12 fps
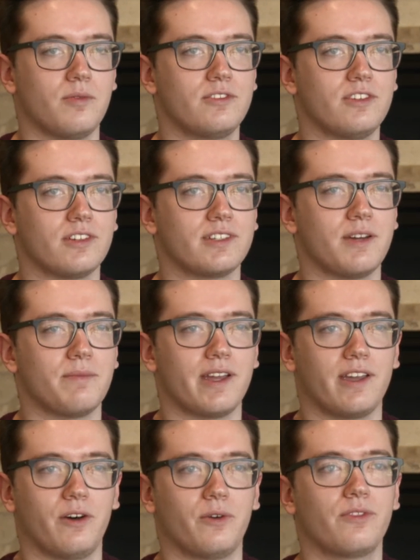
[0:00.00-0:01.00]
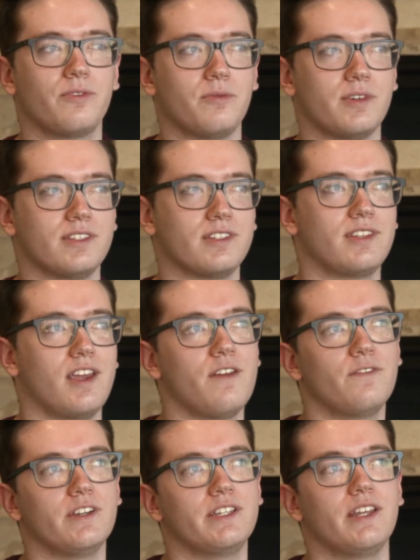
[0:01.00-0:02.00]
took down my health was
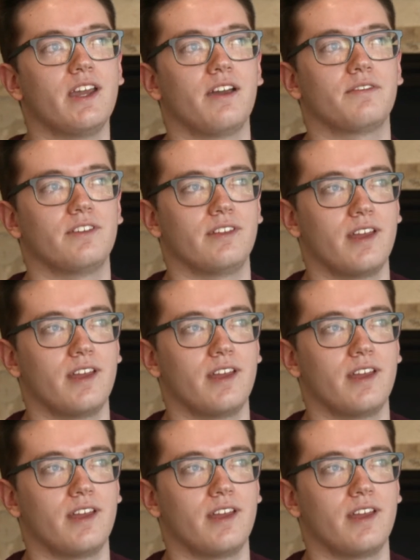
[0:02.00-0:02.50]
every day after